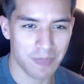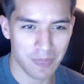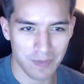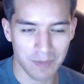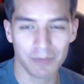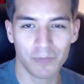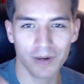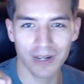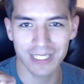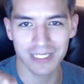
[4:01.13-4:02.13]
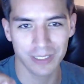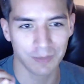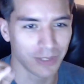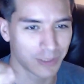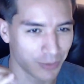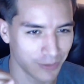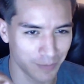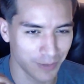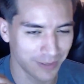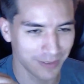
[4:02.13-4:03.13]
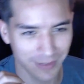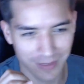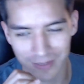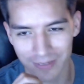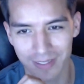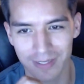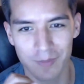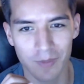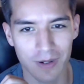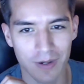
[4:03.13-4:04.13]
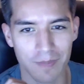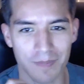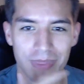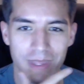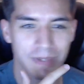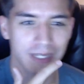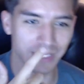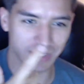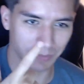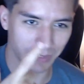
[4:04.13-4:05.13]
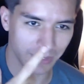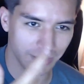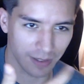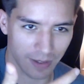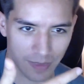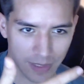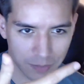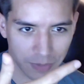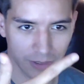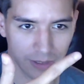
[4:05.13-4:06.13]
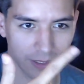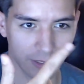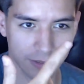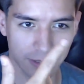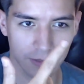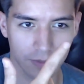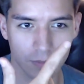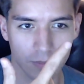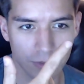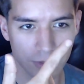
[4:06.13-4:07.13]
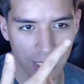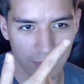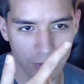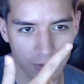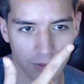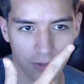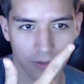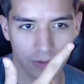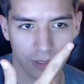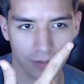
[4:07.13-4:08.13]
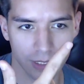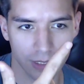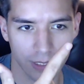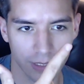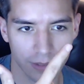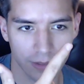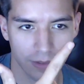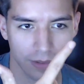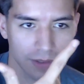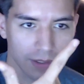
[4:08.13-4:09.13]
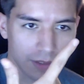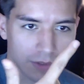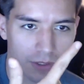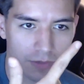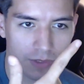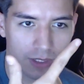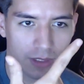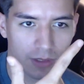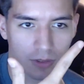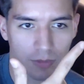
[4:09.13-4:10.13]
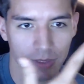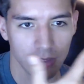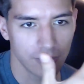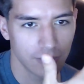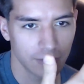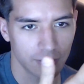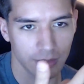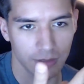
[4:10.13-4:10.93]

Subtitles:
Before I get into the most important part, okay, let me explain this part again. So you have your thumb kind of like curved in a little bit, okay?